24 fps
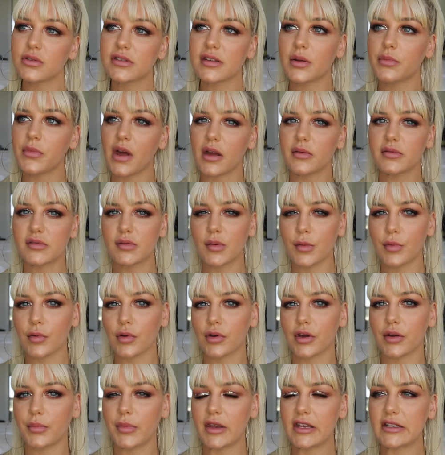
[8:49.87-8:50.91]
sometimes
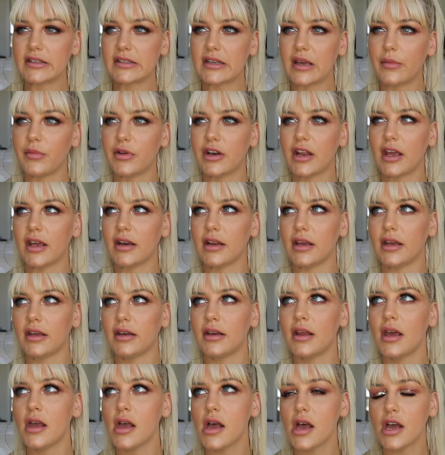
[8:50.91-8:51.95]
people could be
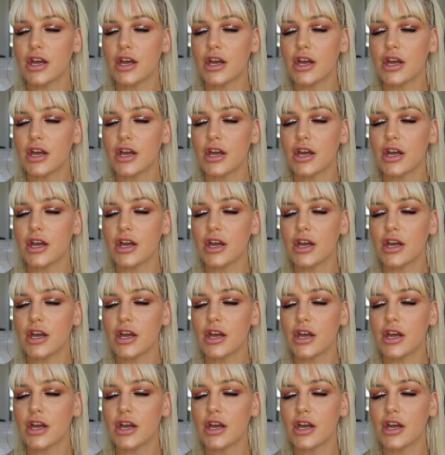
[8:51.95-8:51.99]
intimidated